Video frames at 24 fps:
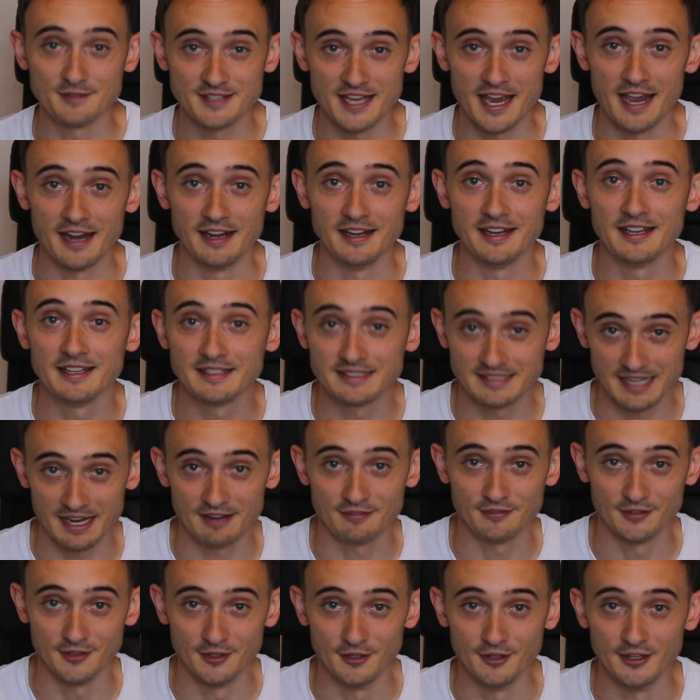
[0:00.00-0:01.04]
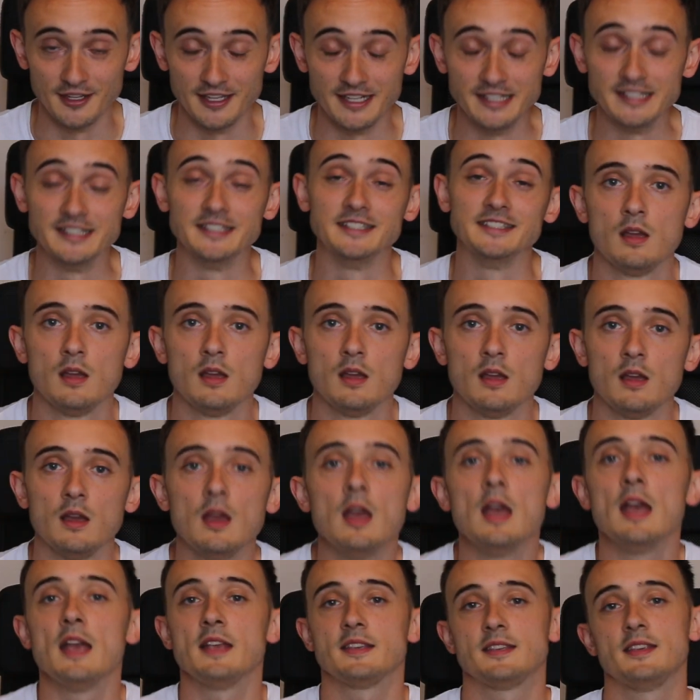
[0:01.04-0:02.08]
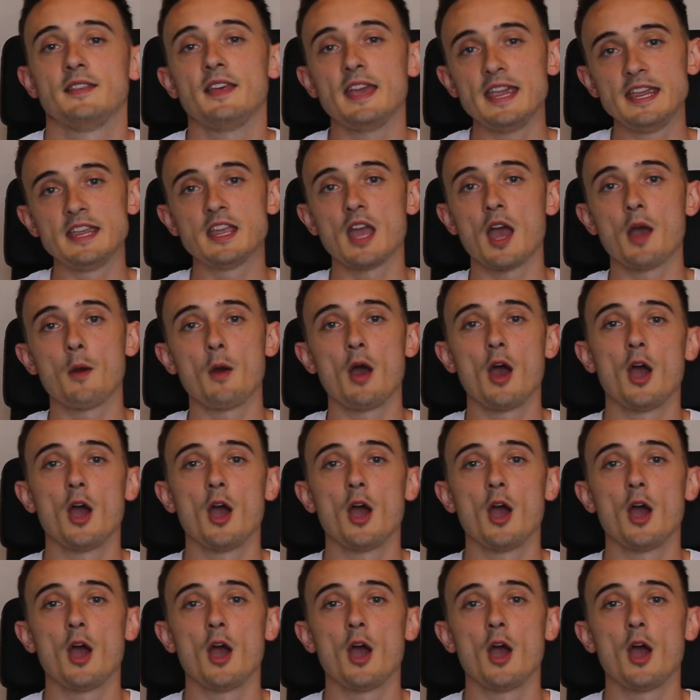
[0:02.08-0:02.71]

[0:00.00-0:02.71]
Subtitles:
of 10, definitely. So there you go.